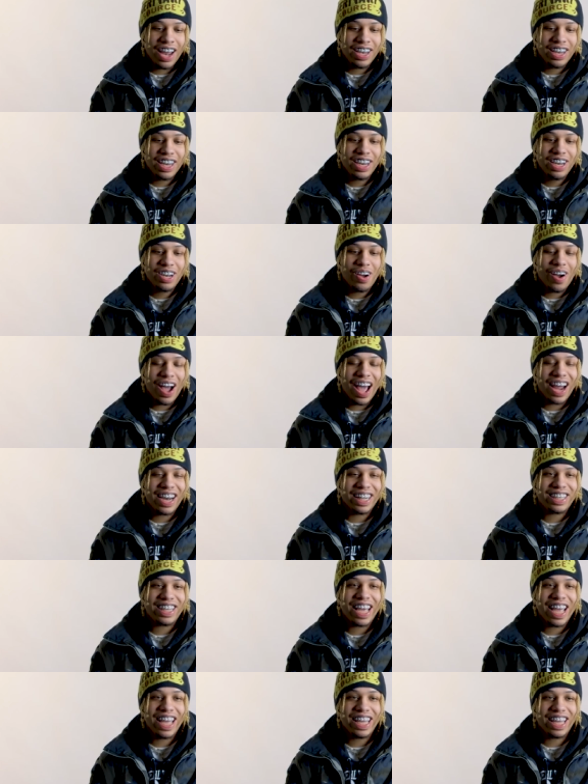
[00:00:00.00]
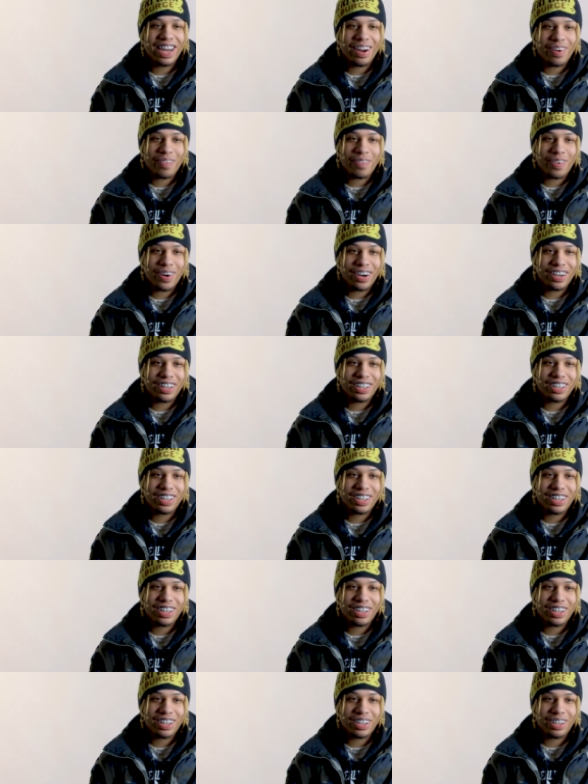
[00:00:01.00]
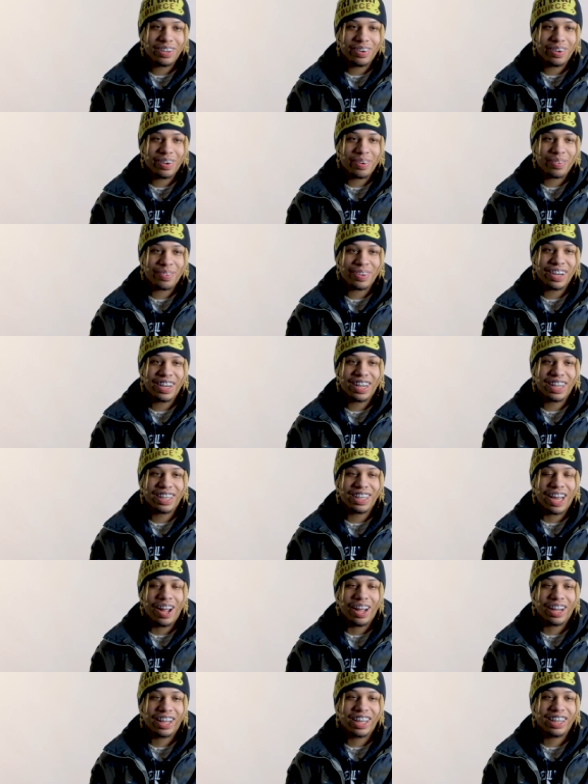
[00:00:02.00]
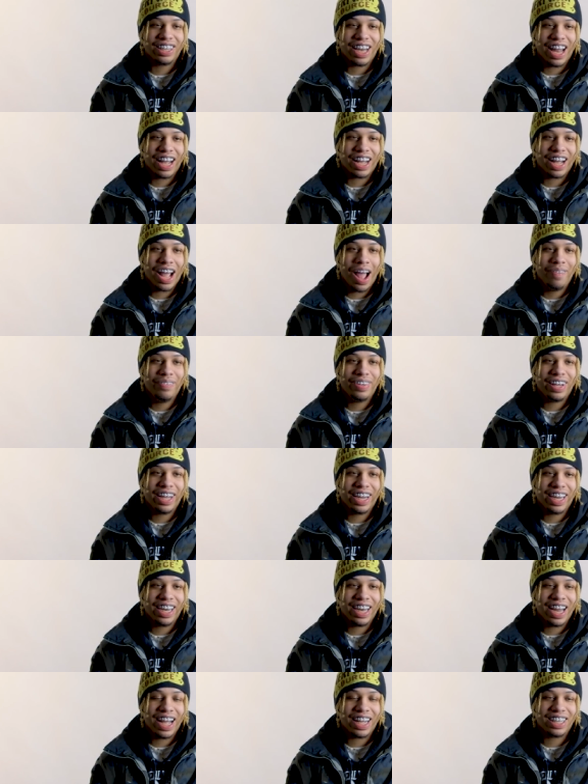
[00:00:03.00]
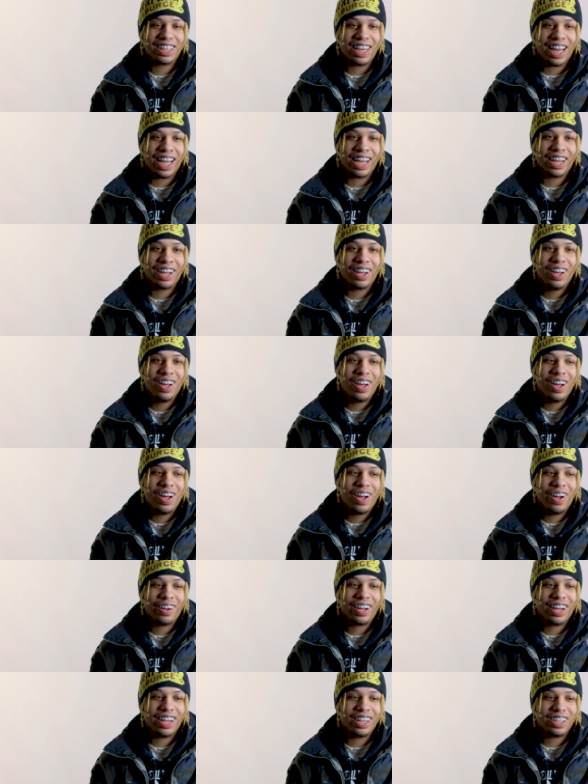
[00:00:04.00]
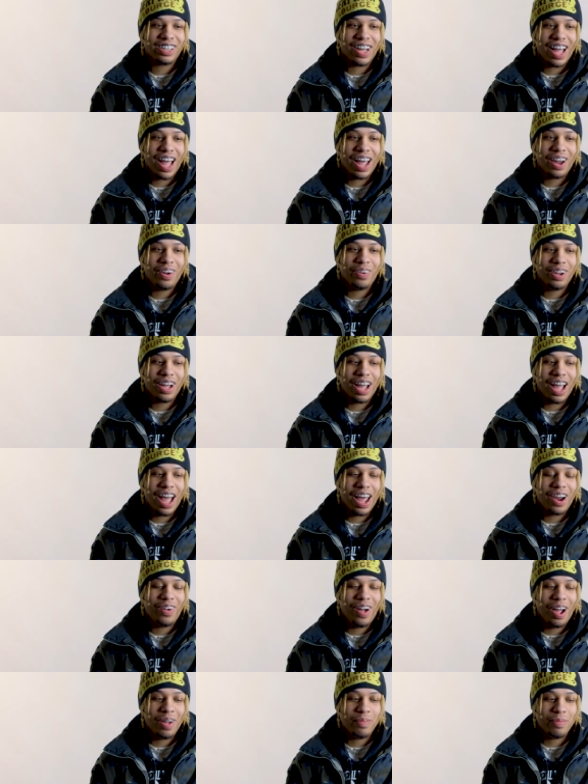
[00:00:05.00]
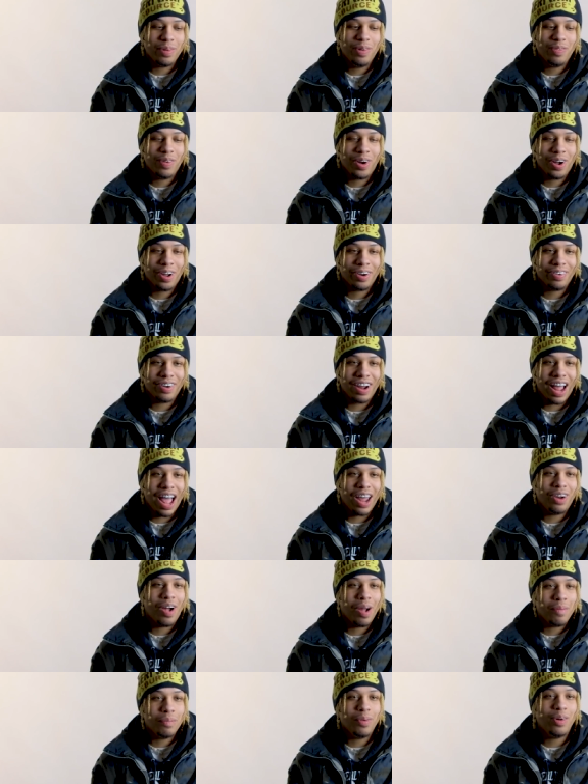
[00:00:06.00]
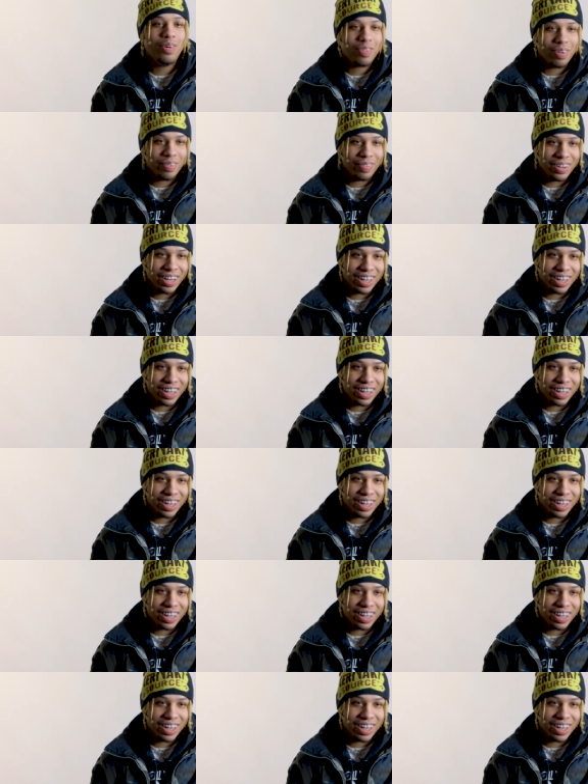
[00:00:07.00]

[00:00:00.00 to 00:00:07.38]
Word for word: I didn't know how to take it at first. You know what I mean? Cause I, cause like I'm thinking next like okay, so how do we, how do I move on? How do I move from